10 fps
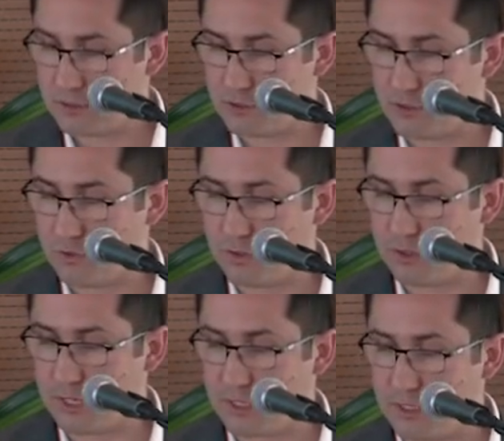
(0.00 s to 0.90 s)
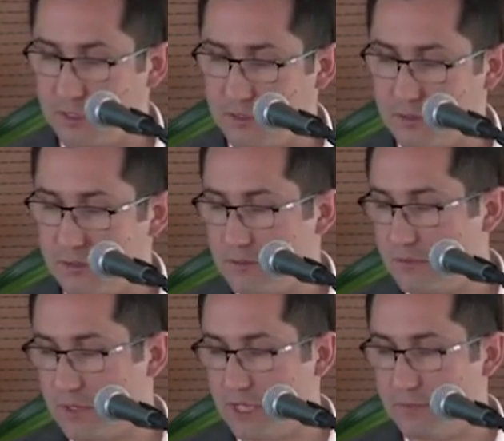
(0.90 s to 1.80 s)
So I need
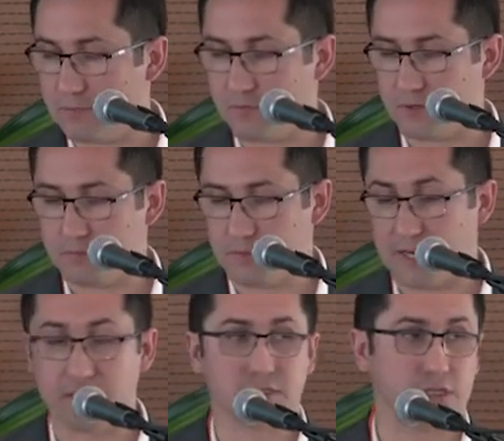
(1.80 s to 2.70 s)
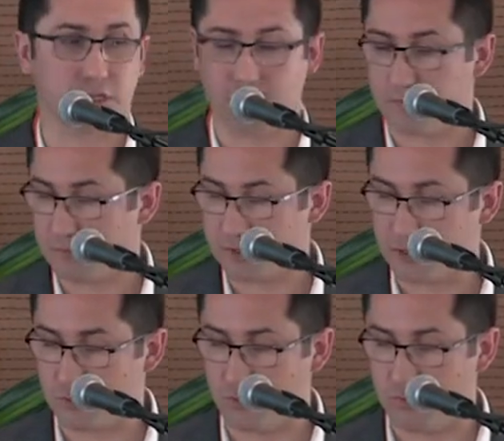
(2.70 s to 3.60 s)
help from IT, from the
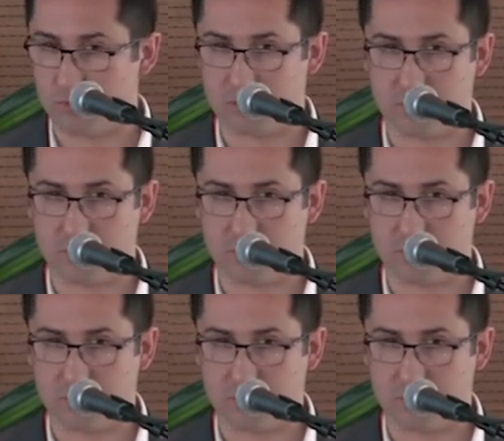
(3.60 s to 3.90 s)
schools,